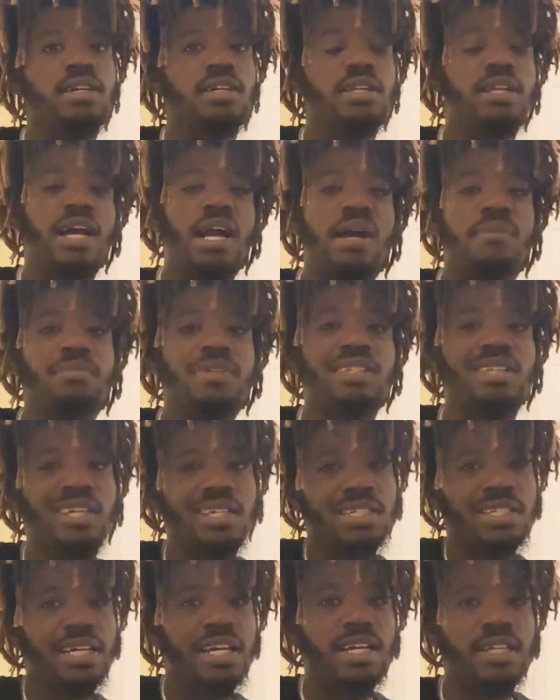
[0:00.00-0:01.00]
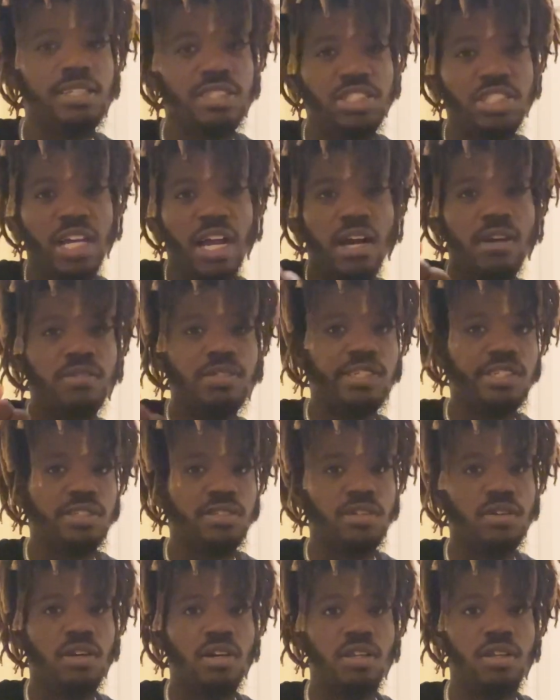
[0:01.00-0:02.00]
Like I mean, like yeah, the showers, you
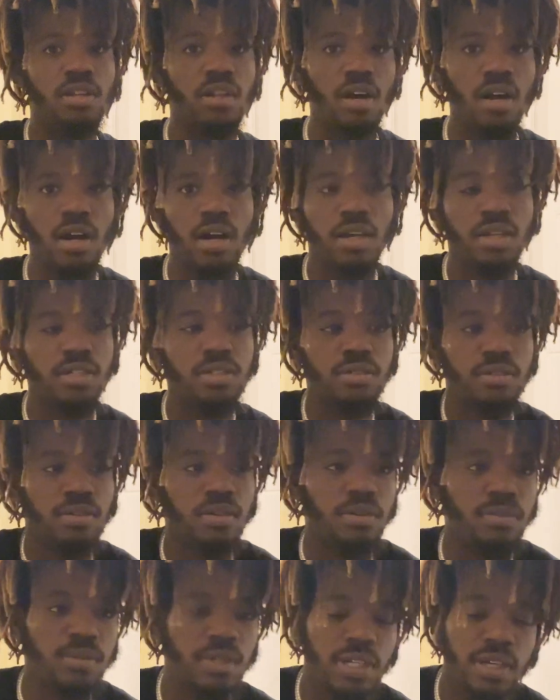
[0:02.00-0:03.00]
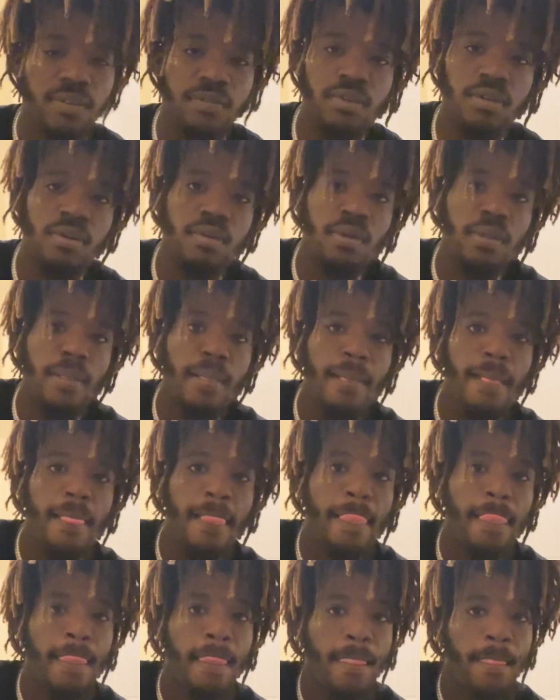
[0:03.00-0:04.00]
know, are lock or whatever,
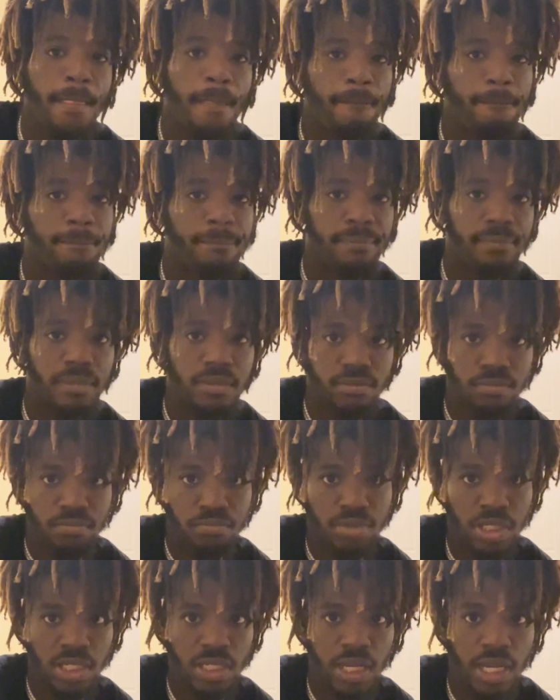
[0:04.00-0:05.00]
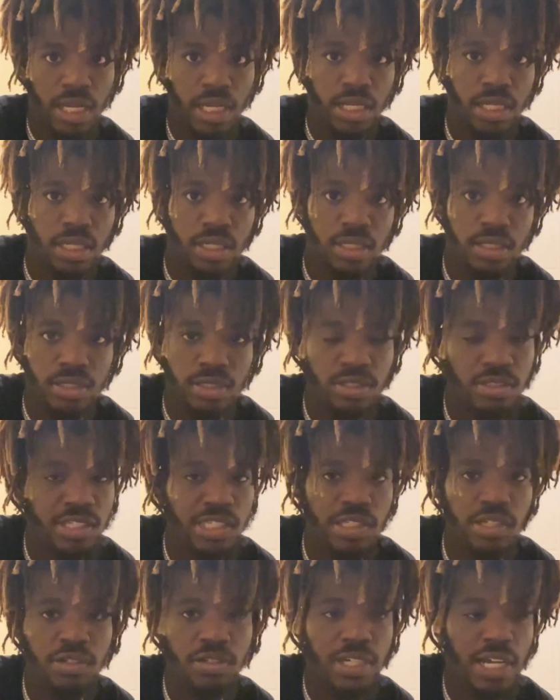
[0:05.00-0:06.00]
but like you
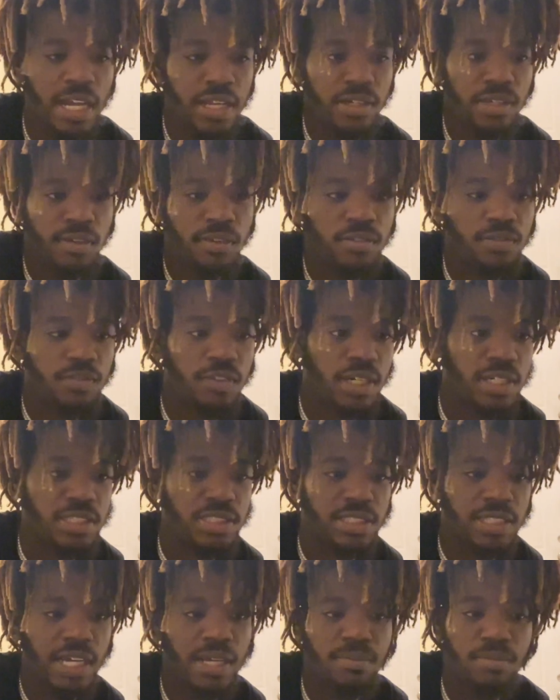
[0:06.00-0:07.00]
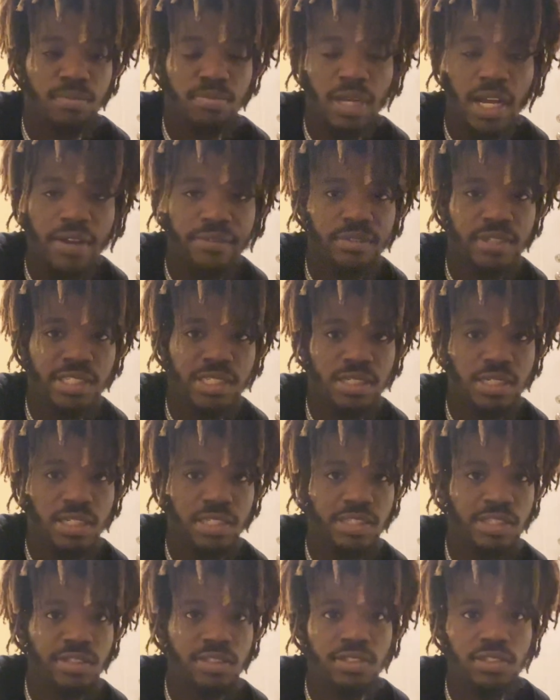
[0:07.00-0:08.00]
still got no fucking type of privacy
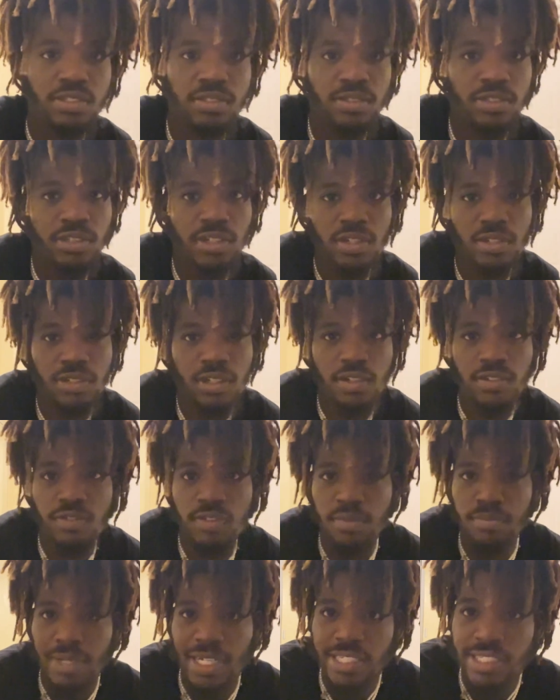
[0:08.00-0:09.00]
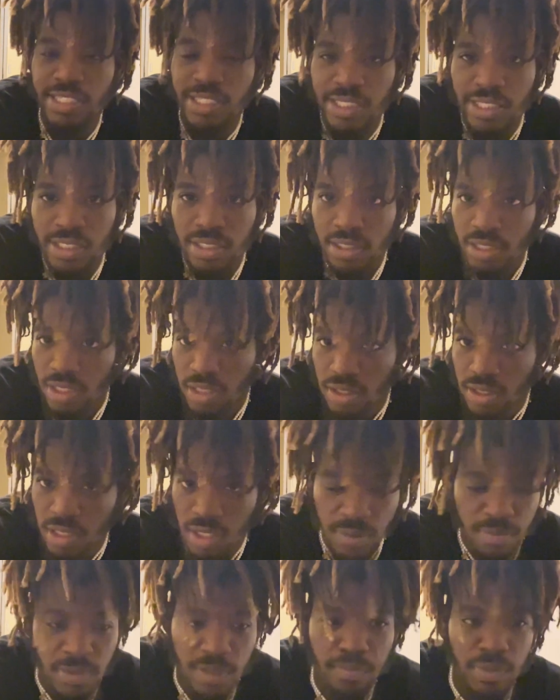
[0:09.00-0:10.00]
because you you don't know if a is gonna
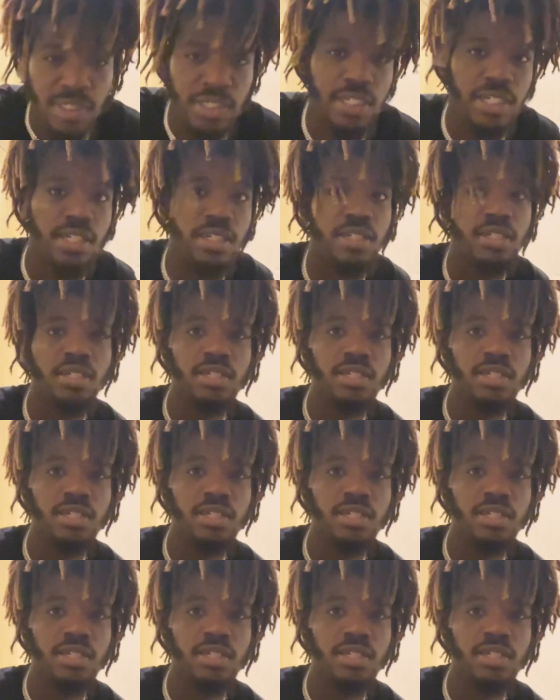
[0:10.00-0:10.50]
come up in there